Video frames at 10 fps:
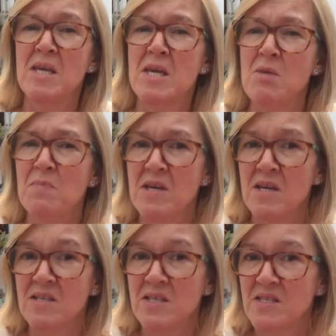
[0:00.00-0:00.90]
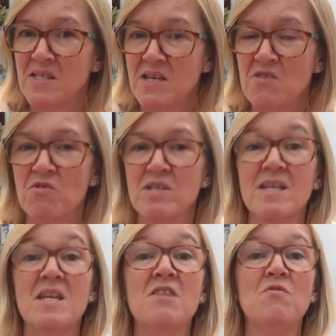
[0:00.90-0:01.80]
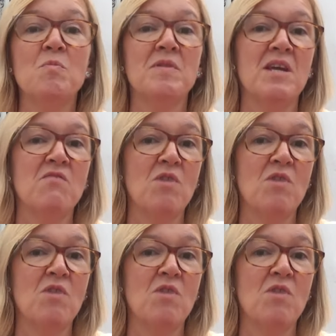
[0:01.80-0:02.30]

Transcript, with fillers: keeping it a secret even when they